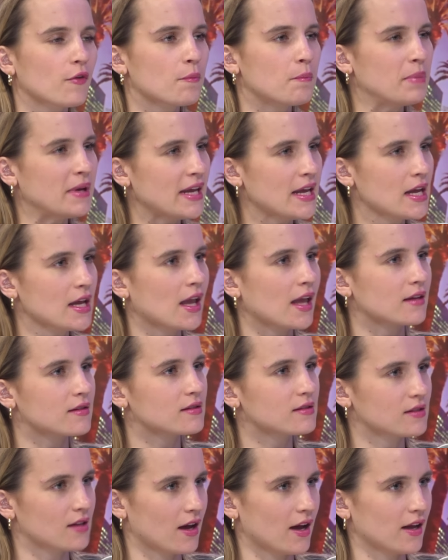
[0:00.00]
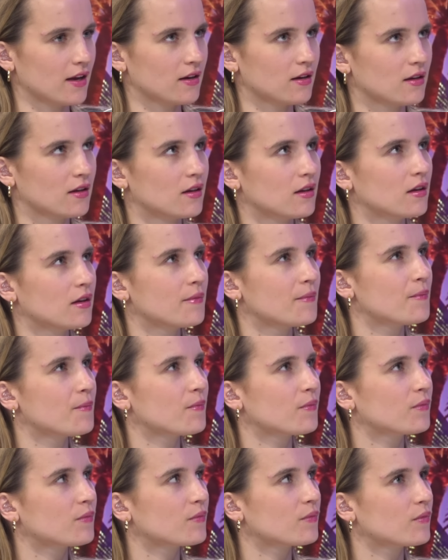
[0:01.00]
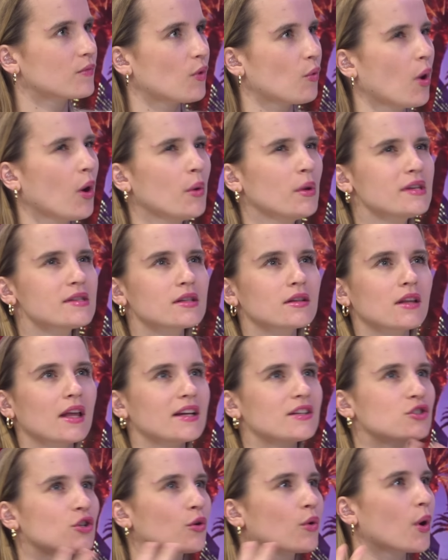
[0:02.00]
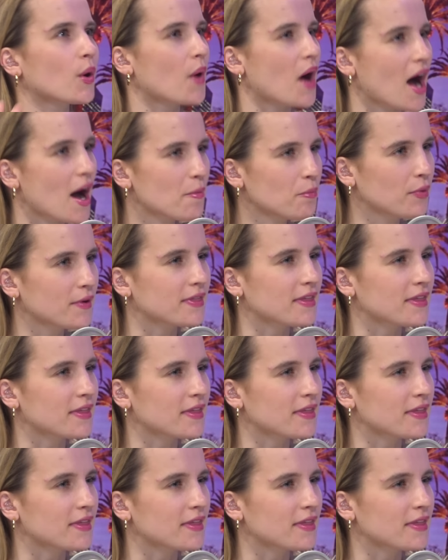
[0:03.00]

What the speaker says: Being his son, what was it like to grow up with